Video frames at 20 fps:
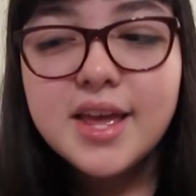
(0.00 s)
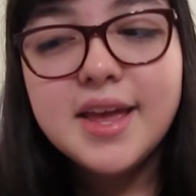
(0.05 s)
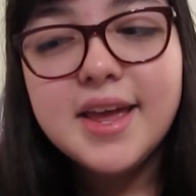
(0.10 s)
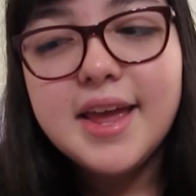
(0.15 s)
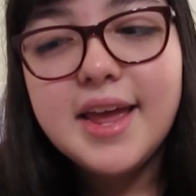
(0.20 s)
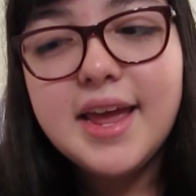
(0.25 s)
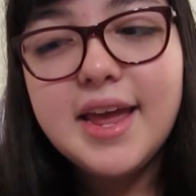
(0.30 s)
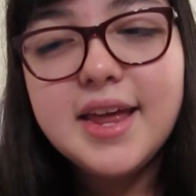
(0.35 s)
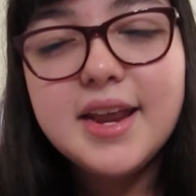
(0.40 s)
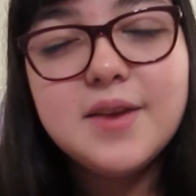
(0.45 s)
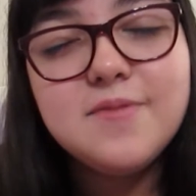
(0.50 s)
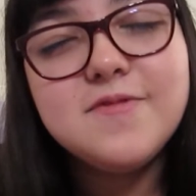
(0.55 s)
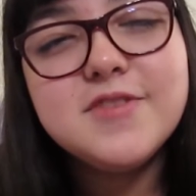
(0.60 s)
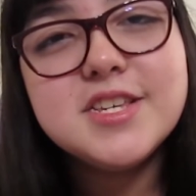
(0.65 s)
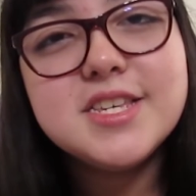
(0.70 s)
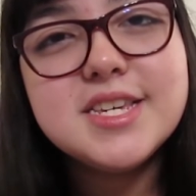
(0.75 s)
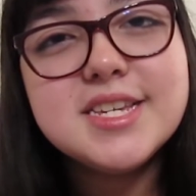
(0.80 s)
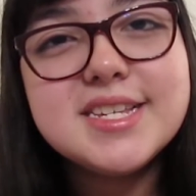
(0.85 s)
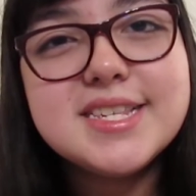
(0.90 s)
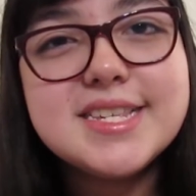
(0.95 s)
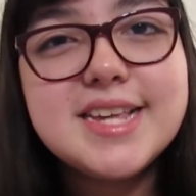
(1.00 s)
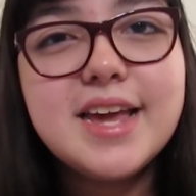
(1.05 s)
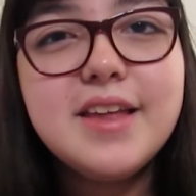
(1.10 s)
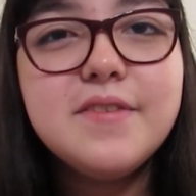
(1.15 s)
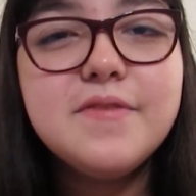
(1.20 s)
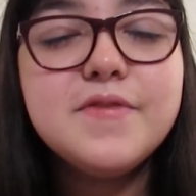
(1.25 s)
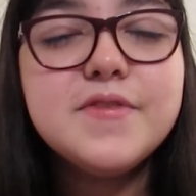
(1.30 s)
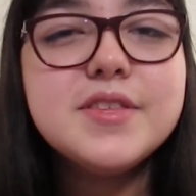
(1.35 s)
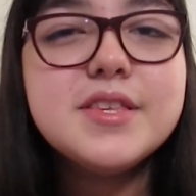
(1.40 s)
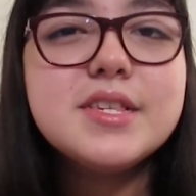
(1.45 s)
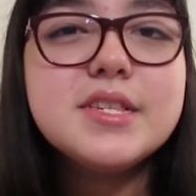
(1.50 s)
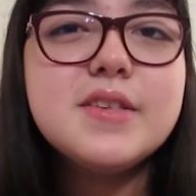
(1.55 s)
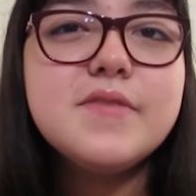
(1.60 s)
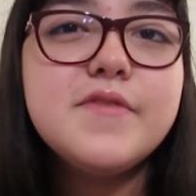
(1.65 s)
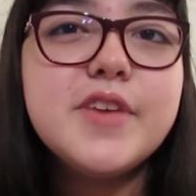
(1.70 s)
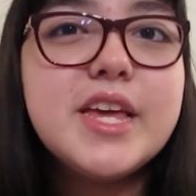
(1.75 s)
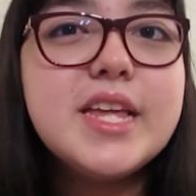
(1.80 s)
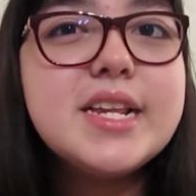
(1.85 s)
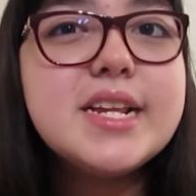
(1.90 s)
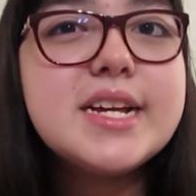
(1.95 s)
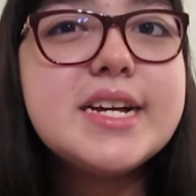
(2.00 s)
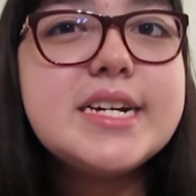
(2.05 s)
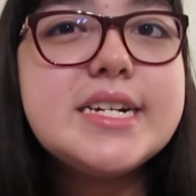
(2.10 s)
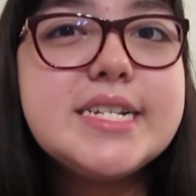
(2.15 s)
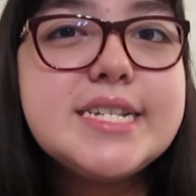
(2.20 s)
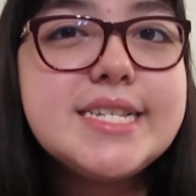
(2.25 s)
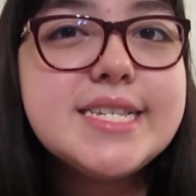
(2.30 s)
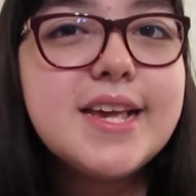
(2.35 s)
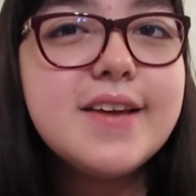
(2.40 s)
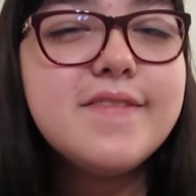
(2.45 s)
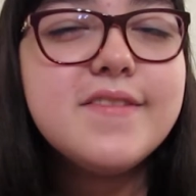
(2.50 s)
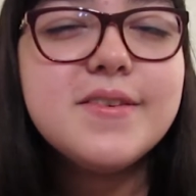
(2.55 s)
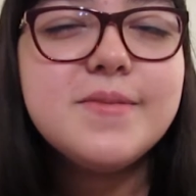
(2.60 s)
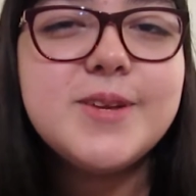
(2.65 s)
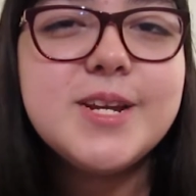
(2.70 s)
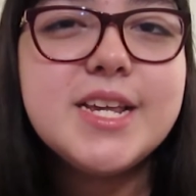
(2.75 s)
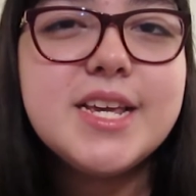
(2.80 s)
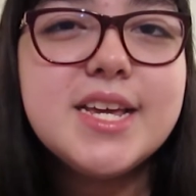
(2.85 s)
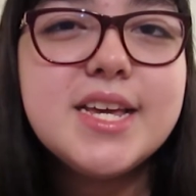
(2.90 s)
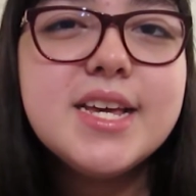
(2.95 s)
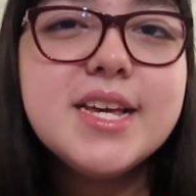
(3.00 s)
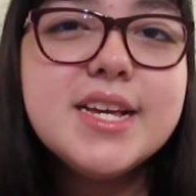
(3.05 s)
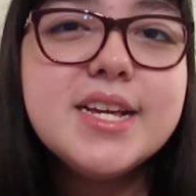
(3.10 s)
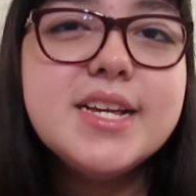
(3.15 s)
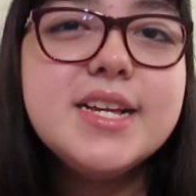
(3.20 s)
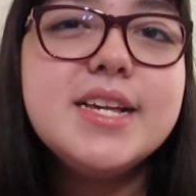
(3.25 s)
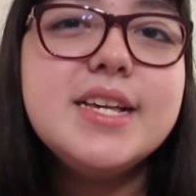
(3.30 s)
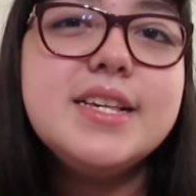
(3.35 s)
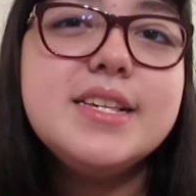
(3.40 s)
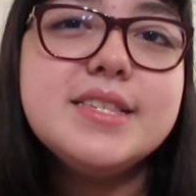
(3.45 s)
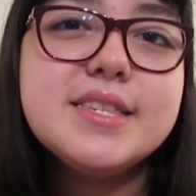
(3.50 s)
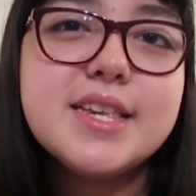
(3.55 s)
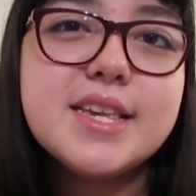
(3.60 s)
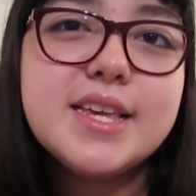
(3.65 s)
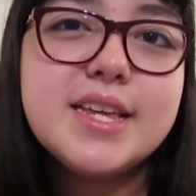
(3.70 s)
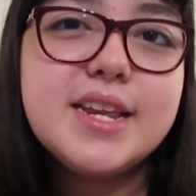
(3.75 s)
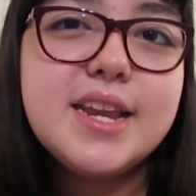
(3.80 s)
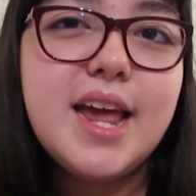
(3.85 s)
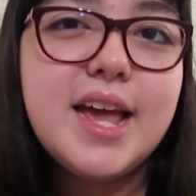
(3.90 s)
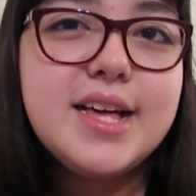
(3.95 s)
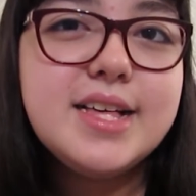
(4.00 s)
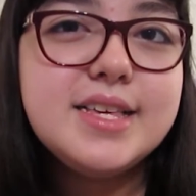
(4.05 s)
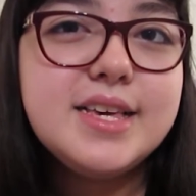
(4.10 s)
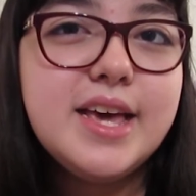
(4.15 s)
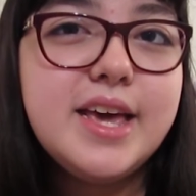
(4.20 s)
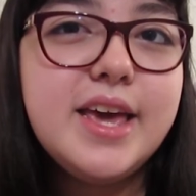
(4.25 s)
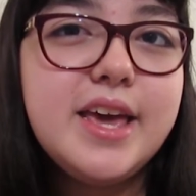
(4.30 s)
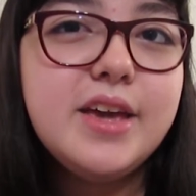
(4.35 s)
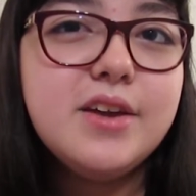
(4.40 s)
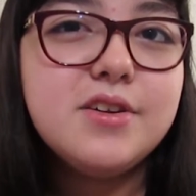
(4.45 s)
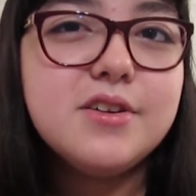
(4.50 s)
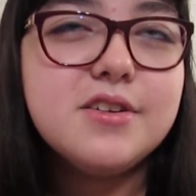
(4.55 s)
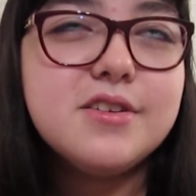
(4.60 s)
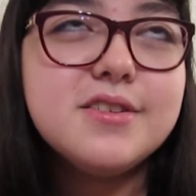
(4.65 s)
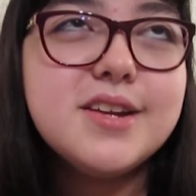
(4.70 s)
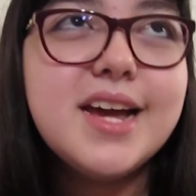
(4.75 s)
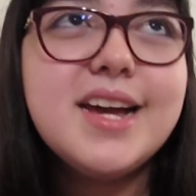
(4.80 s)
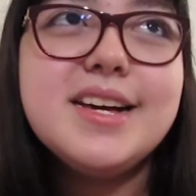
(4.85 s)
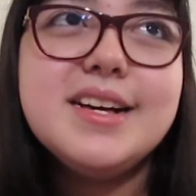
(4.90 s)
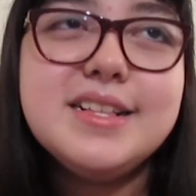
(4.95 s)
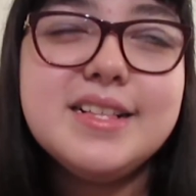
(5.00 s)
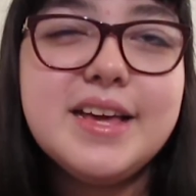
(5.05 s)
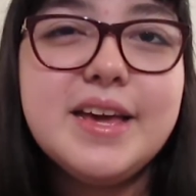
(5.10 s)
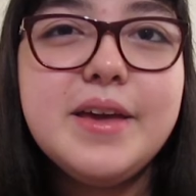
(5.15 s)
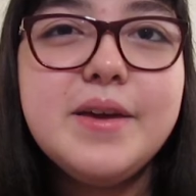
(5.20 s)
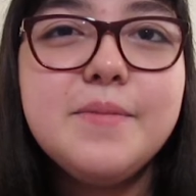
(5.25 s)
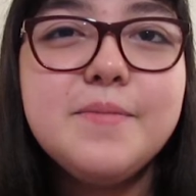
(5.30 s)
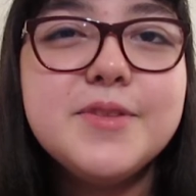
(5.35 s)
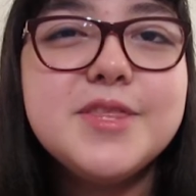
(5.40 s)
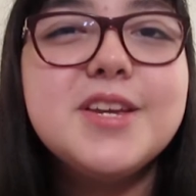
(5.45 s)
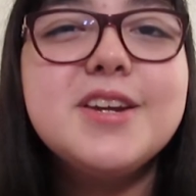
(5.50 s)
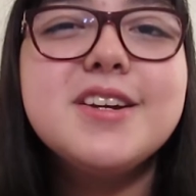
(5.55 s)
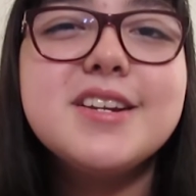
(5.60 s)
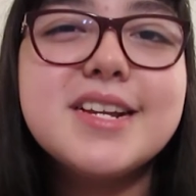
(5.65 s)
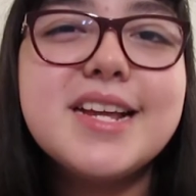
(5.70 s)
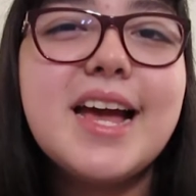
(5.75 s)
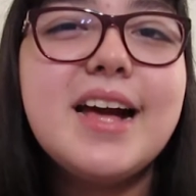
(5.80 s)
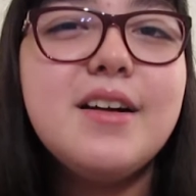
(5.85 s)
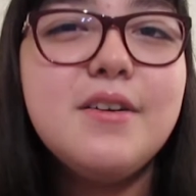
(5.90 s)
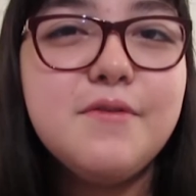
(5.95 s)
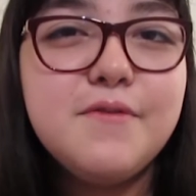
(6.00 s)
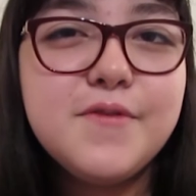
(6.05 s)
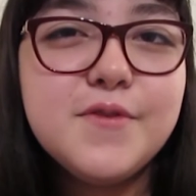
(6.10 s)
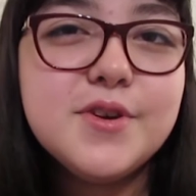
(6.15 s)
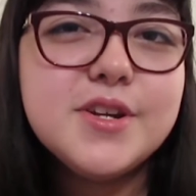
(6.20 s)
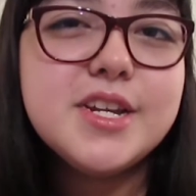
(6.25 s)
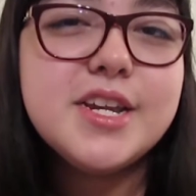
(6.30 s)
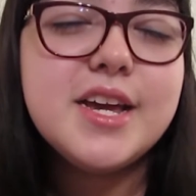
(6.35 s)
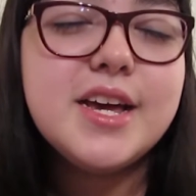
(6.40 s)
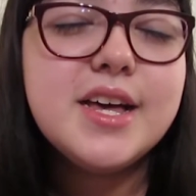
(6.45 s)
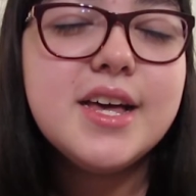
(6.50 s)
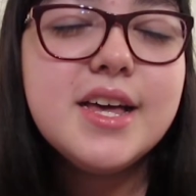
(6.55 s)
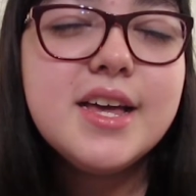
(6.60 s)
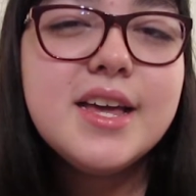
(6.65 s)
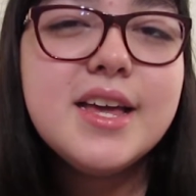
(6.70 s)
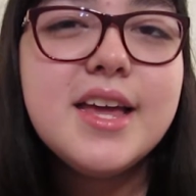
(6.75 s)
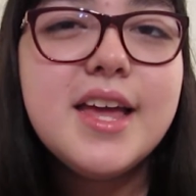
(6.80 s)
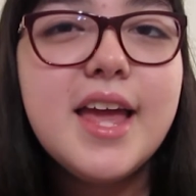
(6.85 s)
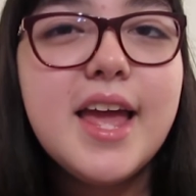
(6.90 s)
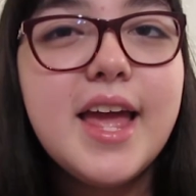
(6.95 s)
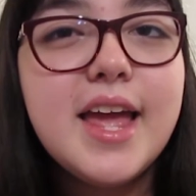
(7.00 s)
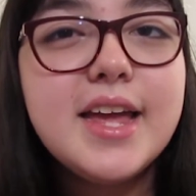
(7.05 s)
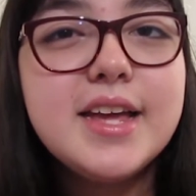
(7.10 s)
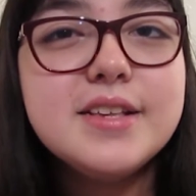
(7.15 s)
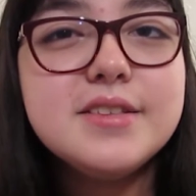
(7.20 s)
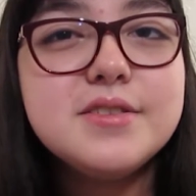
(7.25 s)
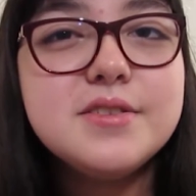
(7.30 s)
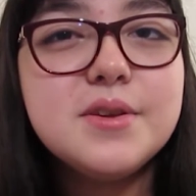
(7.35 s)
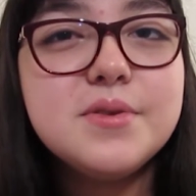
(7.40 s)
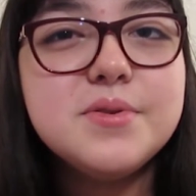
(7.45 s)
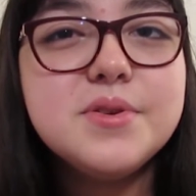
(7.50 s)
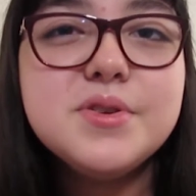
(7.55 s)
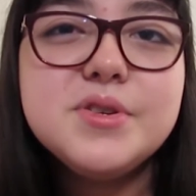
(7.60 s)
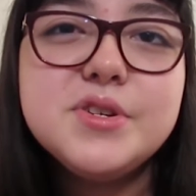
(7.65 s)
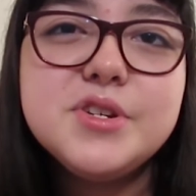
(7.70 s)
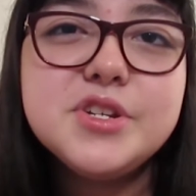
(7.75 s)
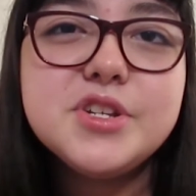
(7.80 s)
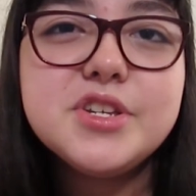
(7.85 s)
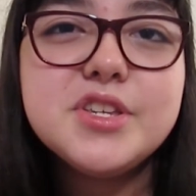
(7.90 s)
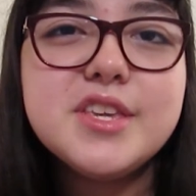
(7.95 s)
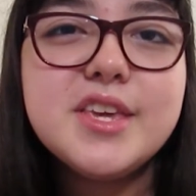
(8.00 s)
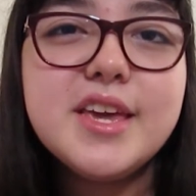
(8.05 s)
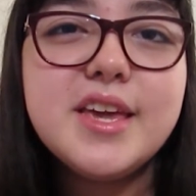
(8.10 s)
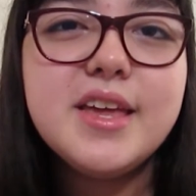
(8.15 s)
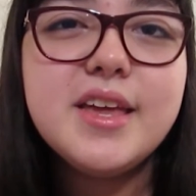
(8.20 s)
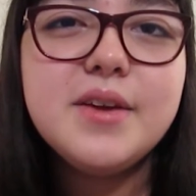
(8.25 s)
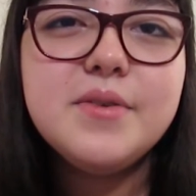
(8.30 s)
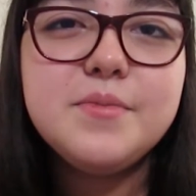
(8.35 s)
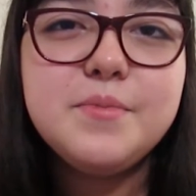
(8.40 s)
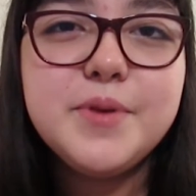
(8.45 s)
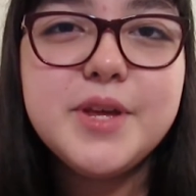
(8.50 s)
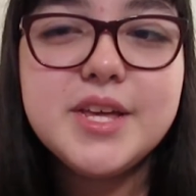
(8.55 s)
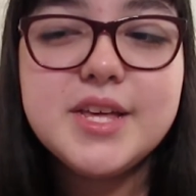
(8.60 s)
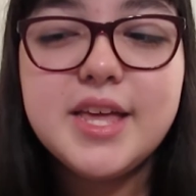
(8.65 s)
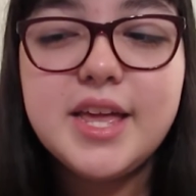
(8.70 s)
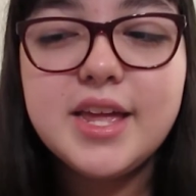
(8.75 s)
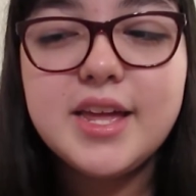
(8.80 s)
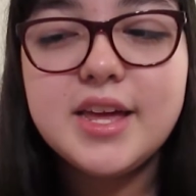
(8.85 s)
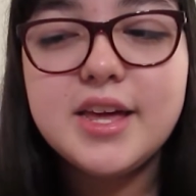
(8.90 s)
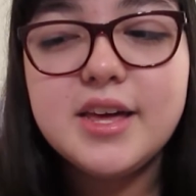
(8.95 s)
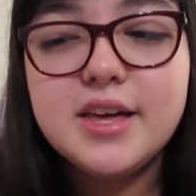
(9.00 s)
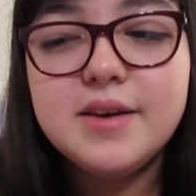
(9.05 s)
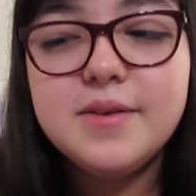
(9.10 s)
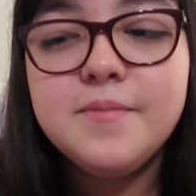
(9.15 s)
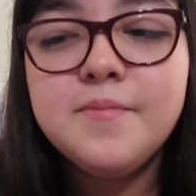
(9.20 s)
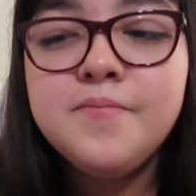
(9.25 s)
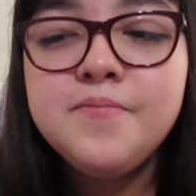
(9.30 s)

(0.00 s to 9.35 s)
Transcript: And I'm really excited for this event because everybody is in LA, or not LA, but they're in California. And so usually it would be like a